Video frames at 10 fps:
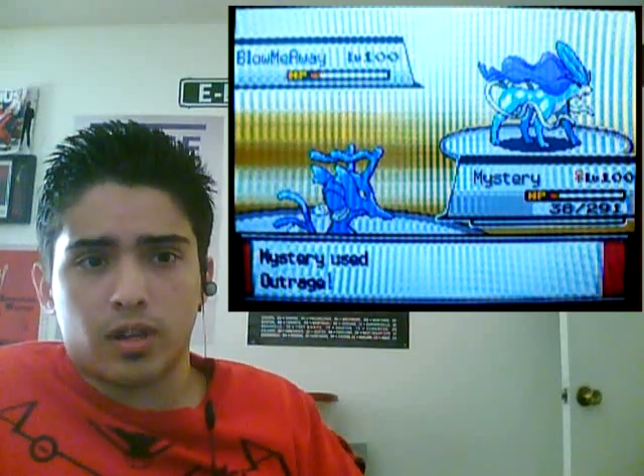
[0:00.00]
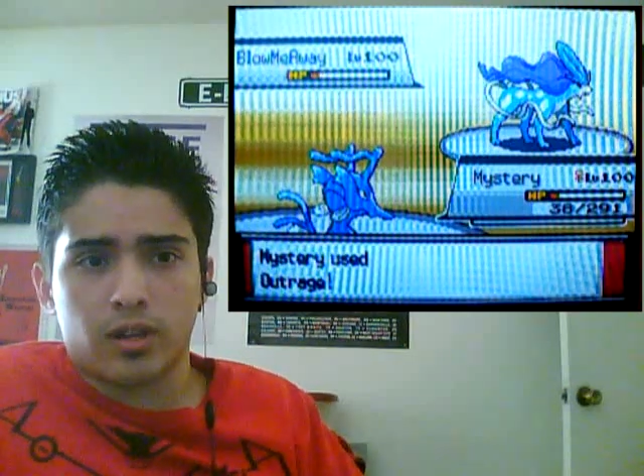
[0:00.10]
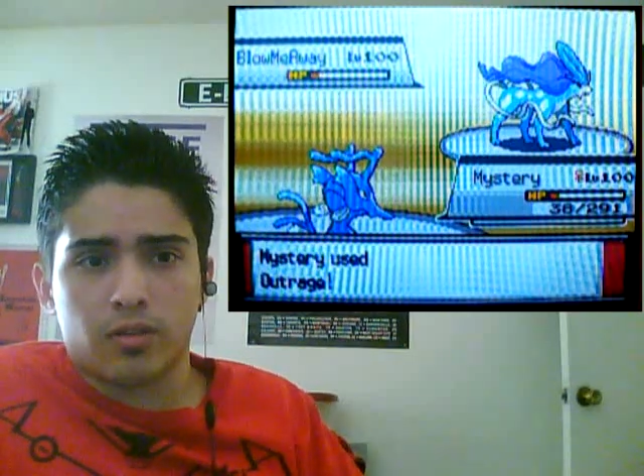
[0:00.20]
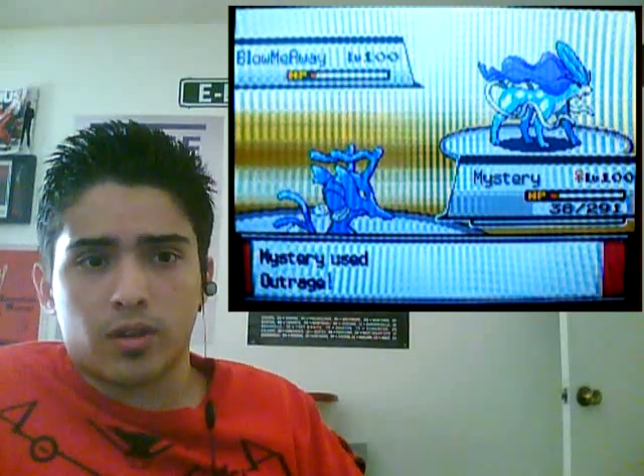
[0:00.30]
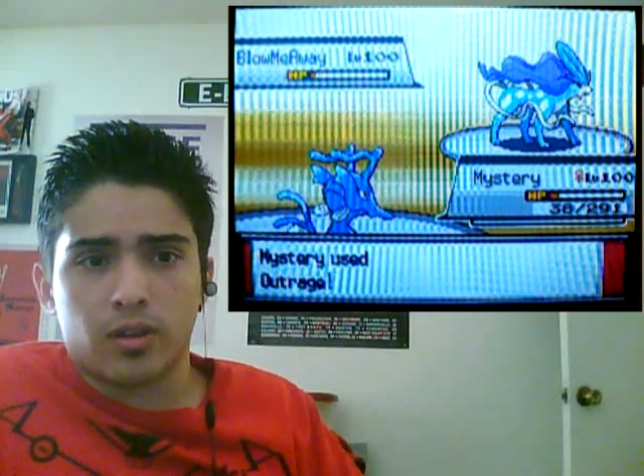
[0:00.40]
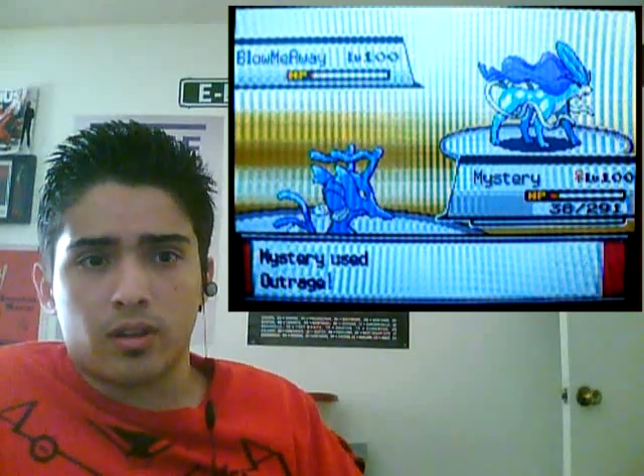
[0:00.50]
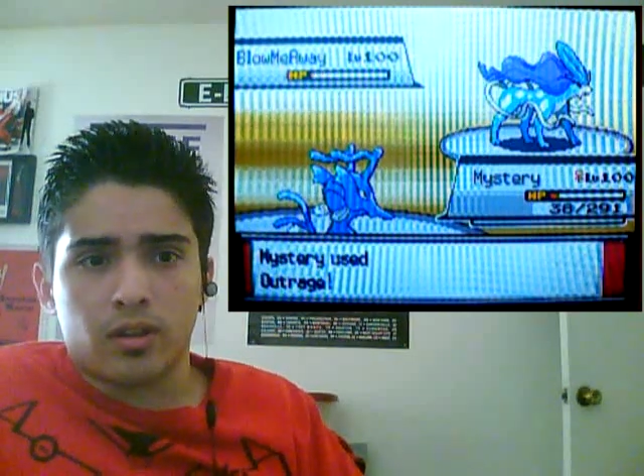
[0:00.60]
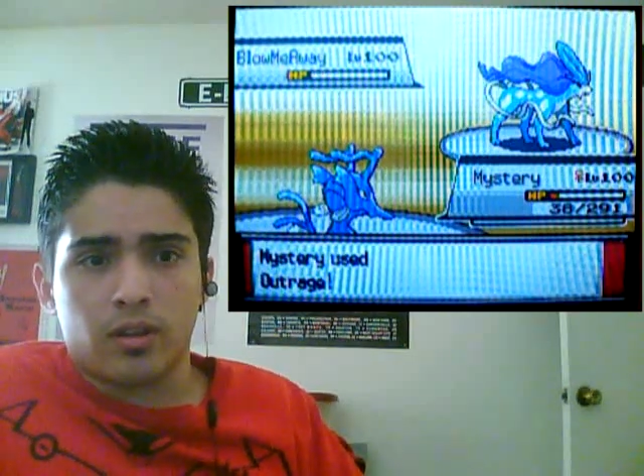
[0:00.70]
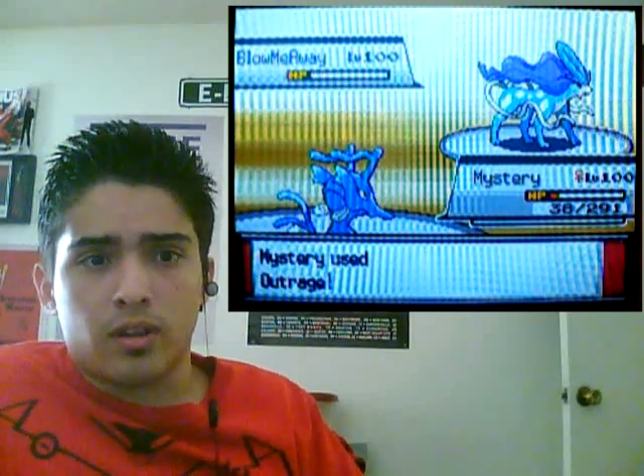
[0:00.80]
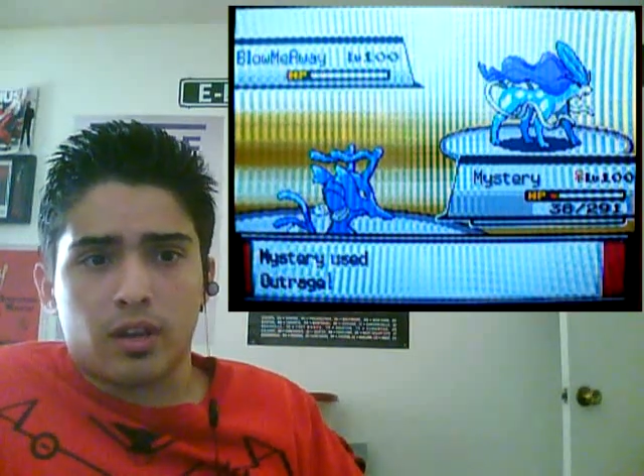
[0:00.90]
anyway.
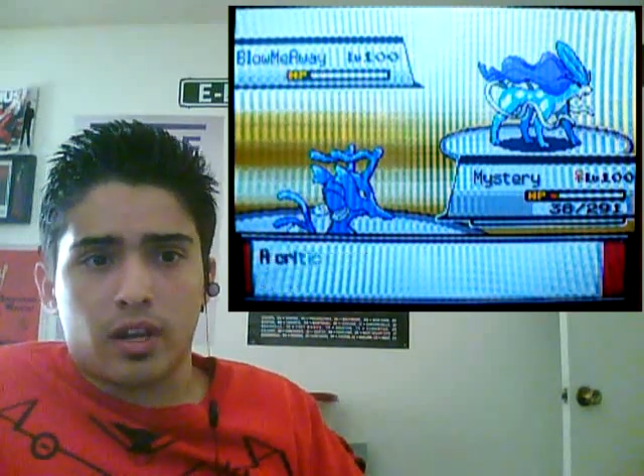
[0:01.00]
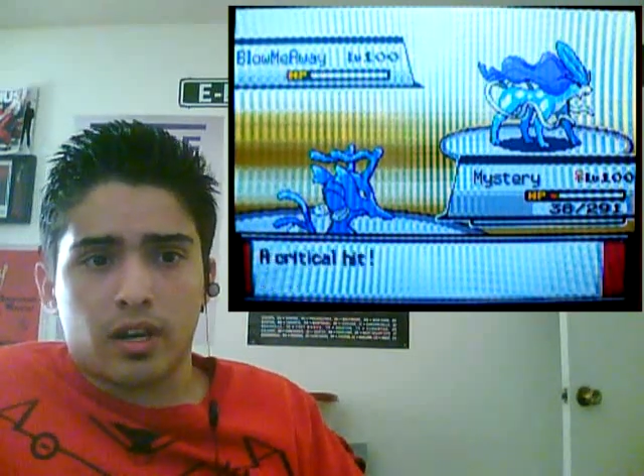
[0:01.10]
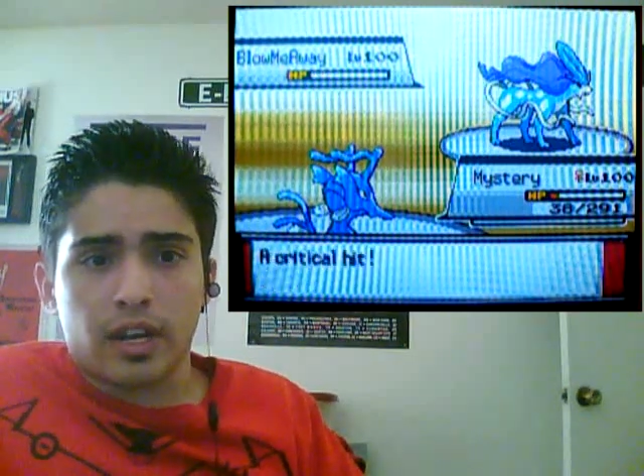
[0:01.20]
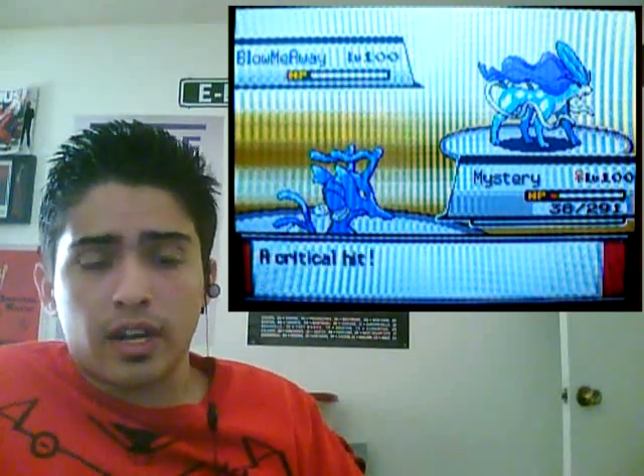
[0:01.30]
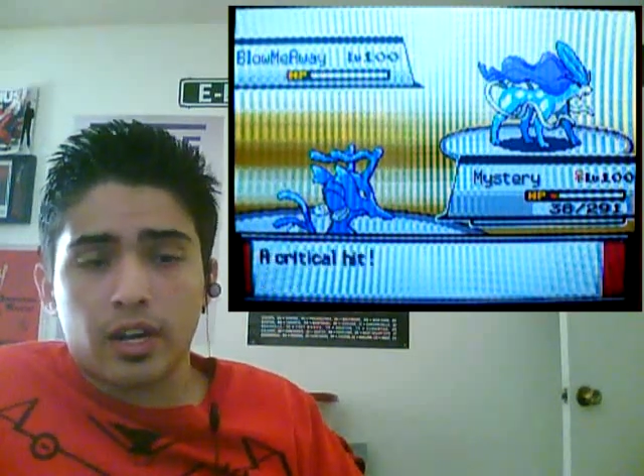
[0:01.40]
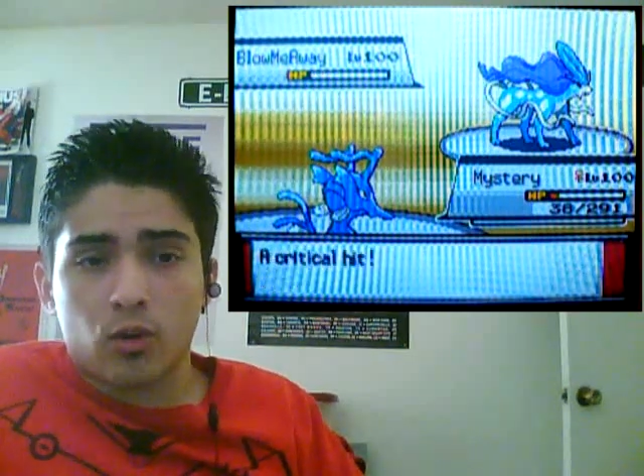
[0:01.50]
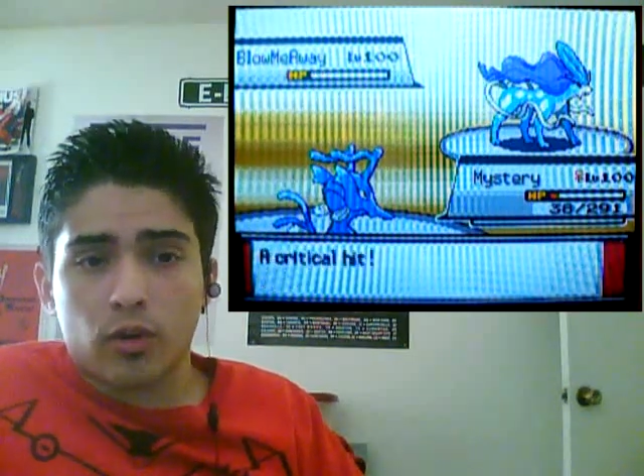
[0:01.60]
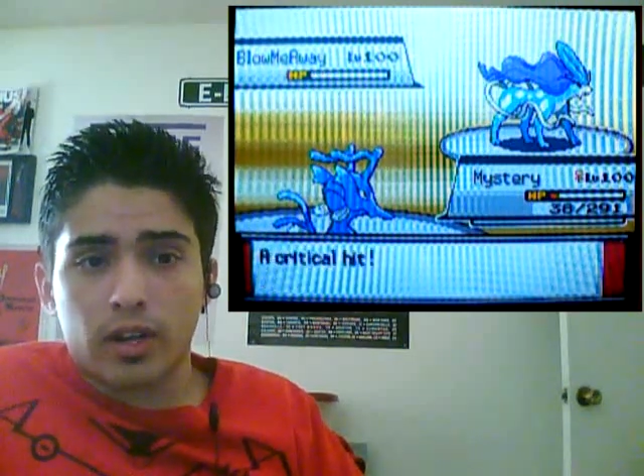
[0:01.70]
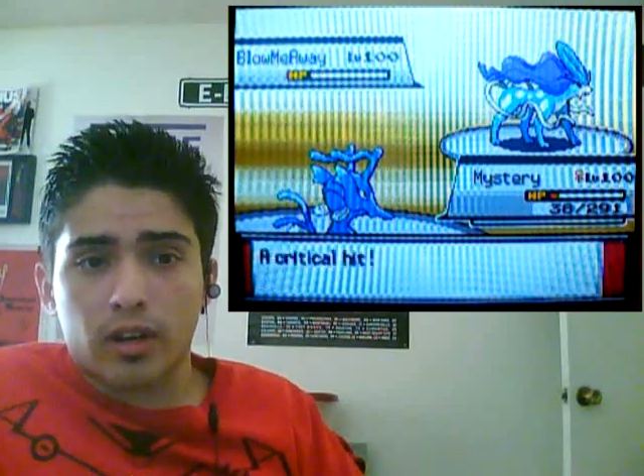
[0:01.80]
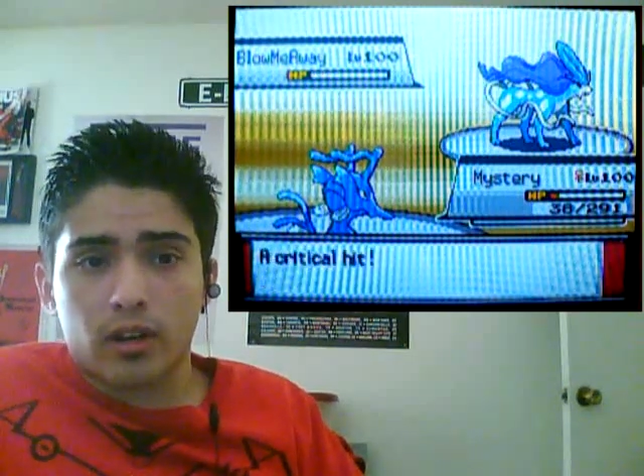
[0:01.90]
And I get a
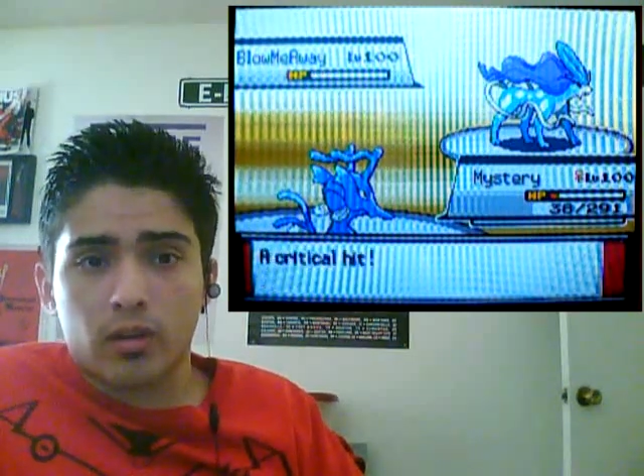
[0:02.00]
crit,